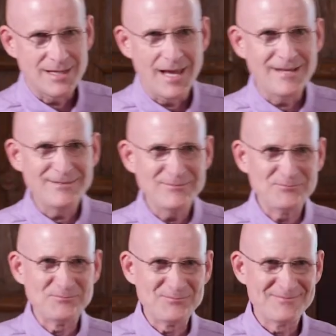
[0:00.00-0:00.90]
tonight,
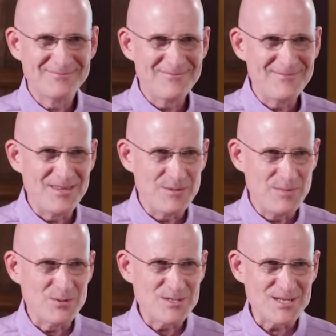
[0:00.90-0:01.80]
the
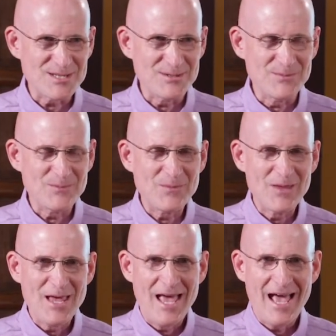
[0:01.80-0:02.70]
immune system,
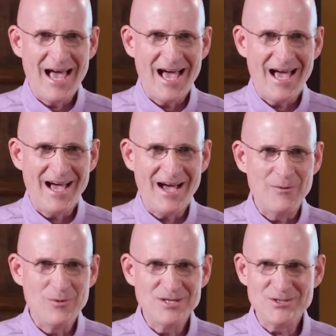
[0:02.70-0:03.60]

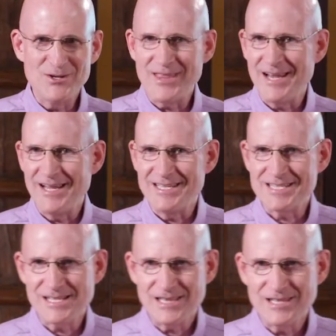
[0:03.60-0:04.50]
I want you to know that it
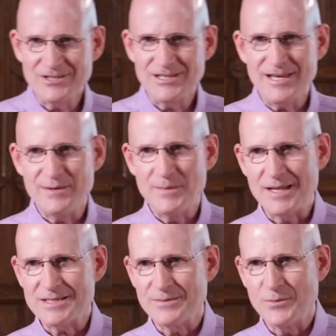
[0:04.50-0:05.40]
is clearly in
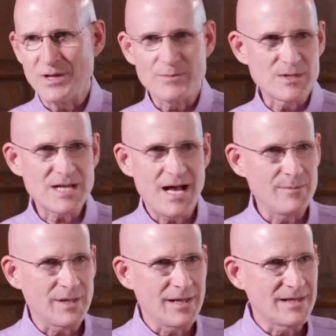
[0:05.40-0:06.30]
medicine one of the most
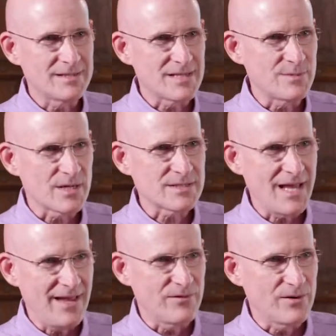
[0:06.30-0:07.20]
complicated
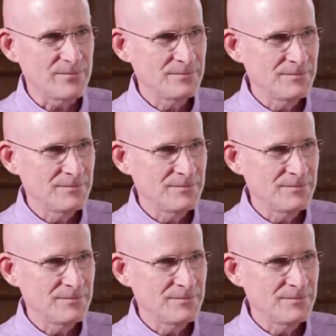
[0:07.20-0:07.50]
subjects ever.